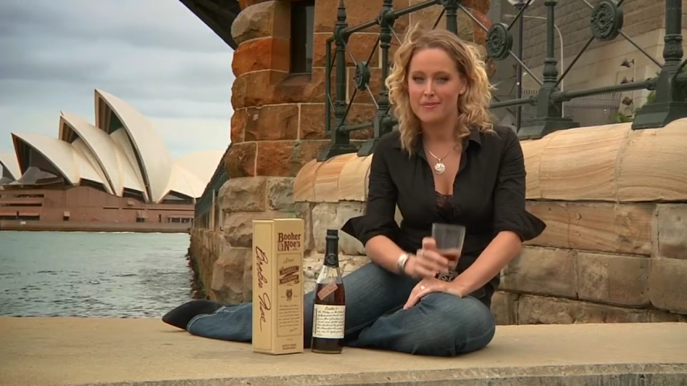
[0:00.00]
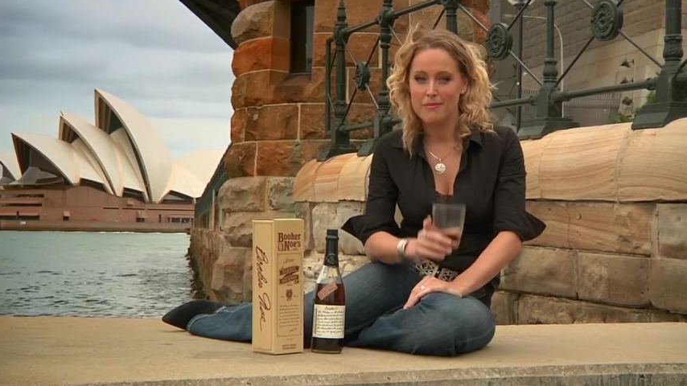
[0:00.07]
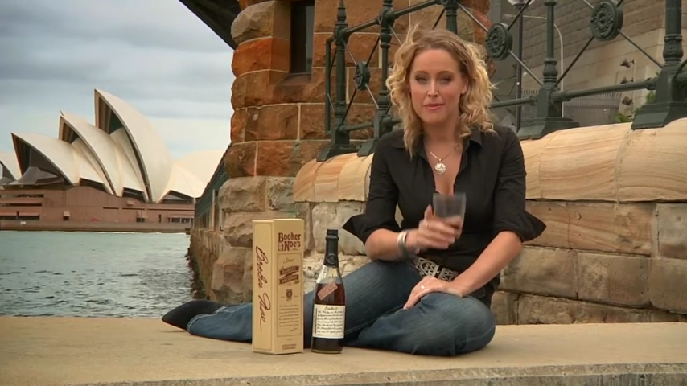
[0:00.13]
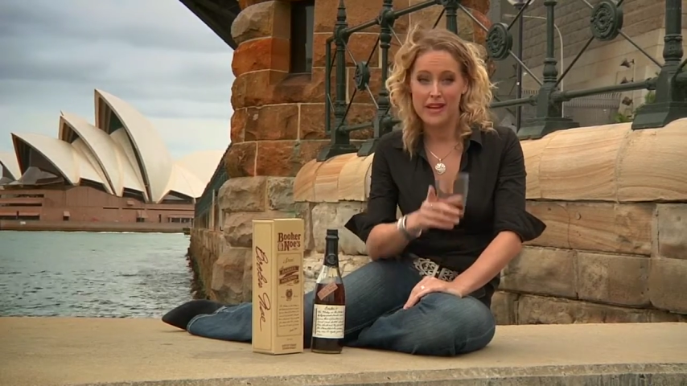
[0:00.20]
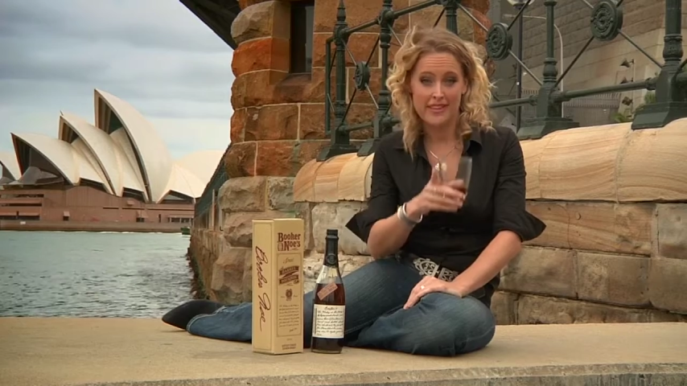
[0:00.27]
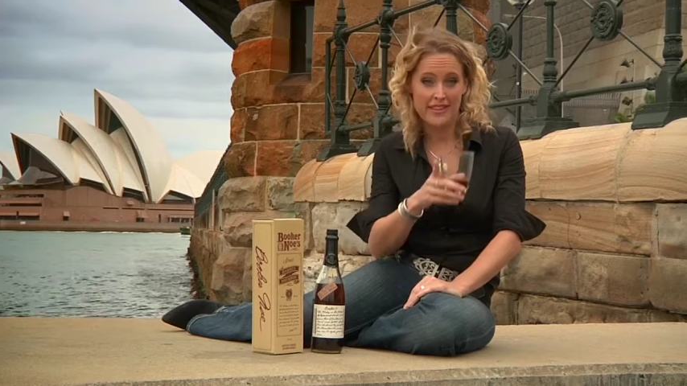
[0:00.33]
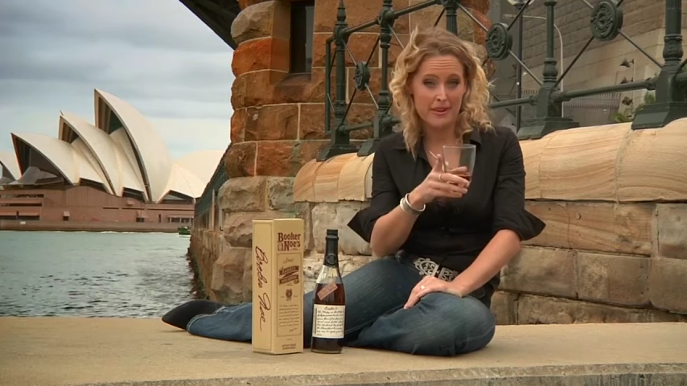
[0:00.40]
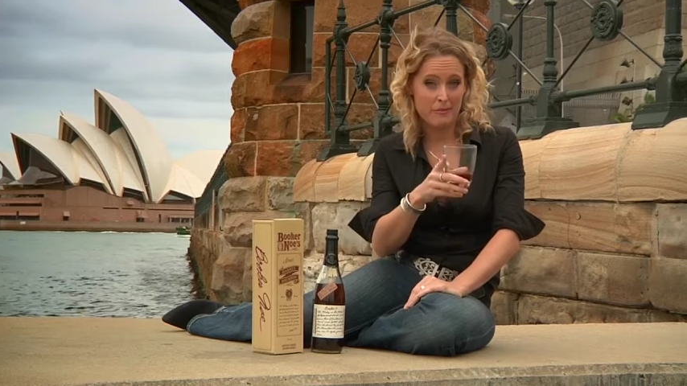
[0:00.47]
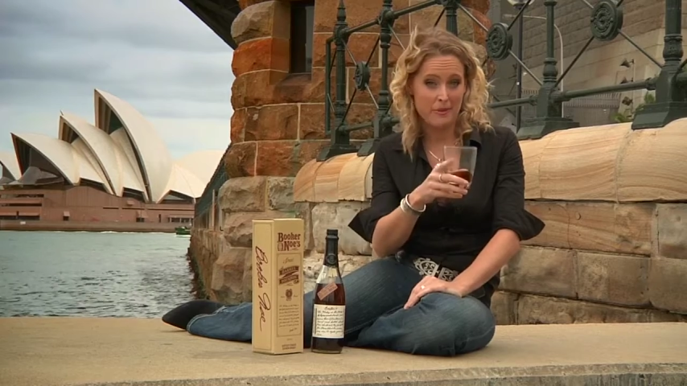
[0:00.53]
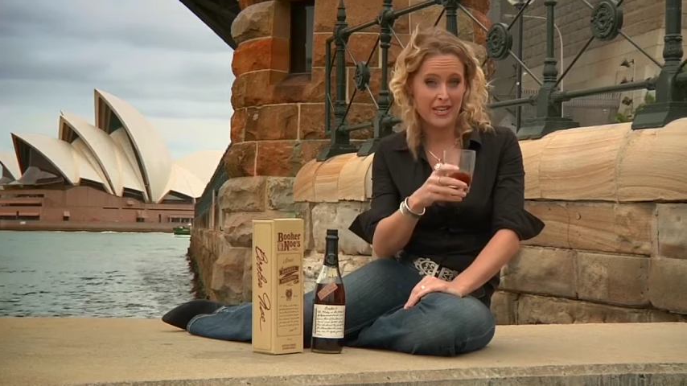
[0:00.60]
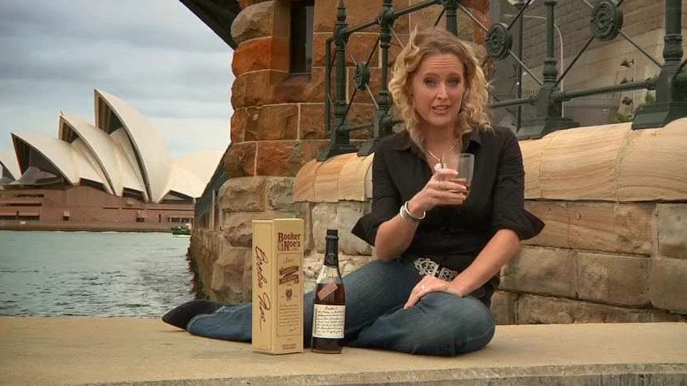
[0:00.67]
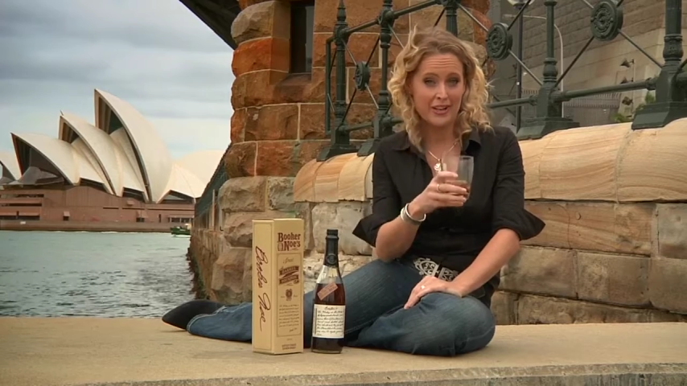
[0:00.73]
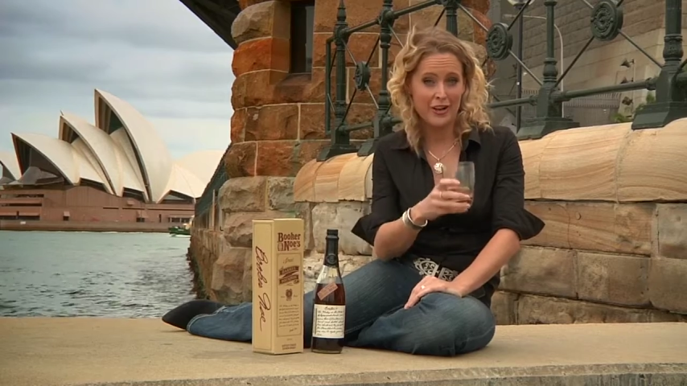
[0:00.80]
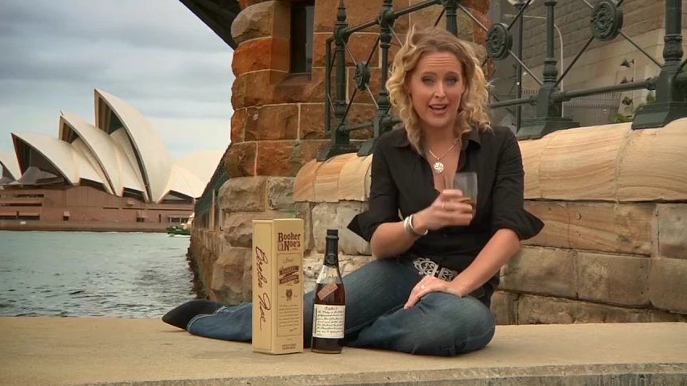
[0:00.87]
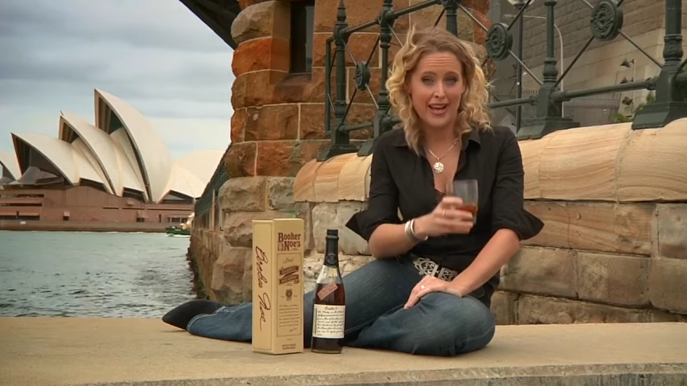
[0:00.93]
"May there
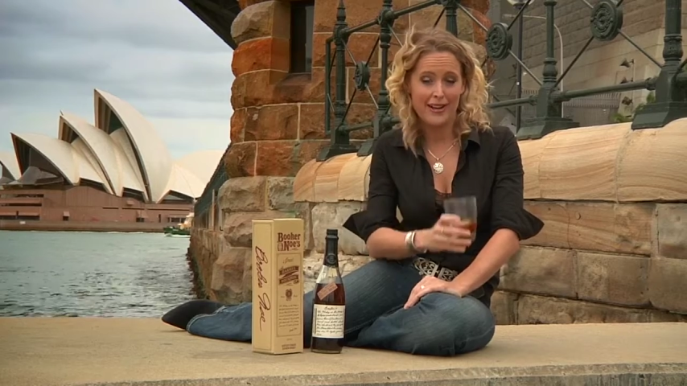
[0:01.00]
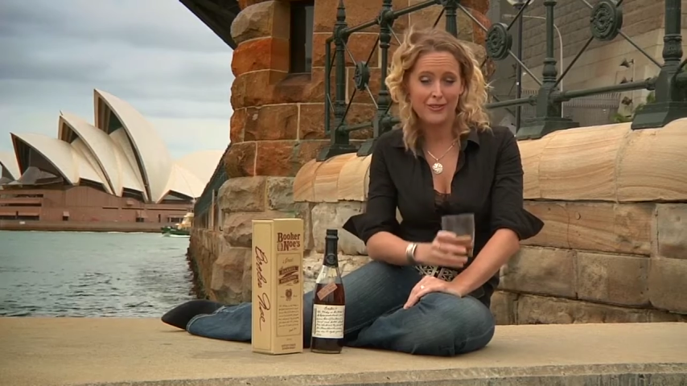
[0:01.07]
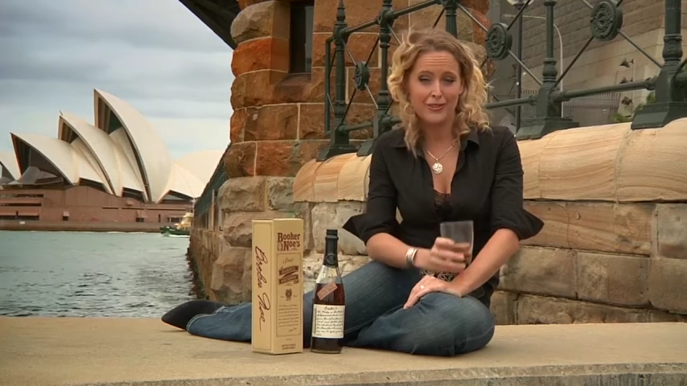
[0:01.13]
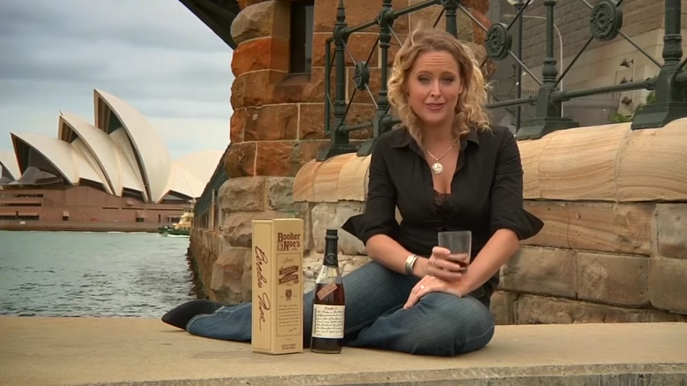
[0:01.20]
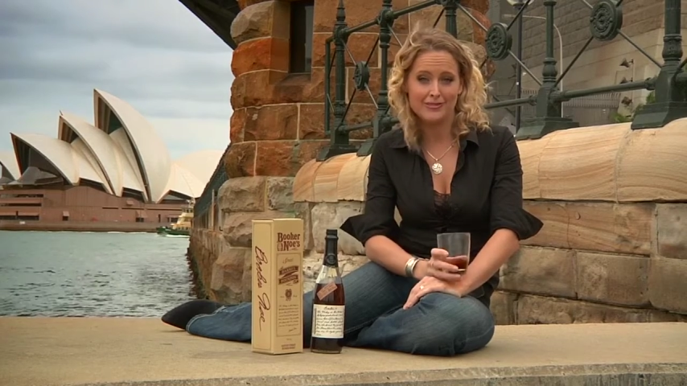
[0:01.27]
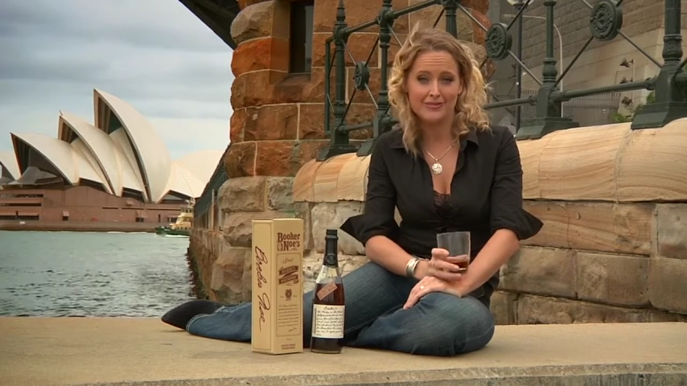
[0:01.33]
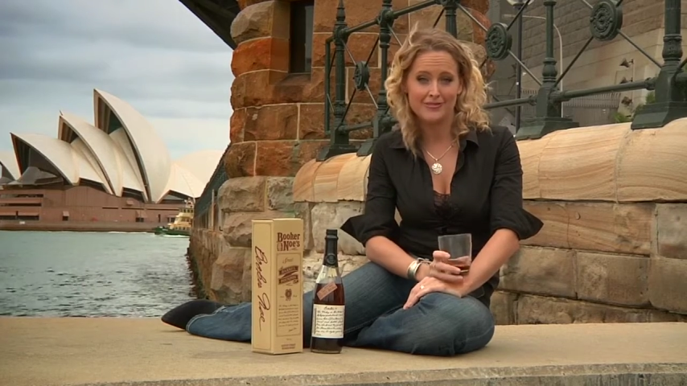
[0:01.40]
be no hell,